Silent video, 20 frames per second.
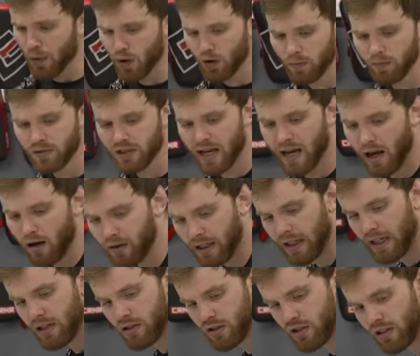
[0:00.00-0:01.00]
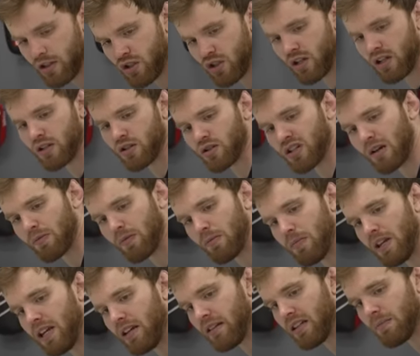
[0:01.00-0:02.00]
pull him down into the chin strap
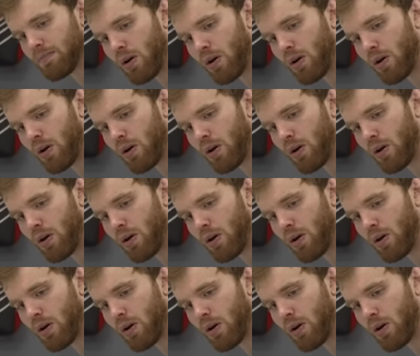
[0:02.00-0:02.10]
immediately,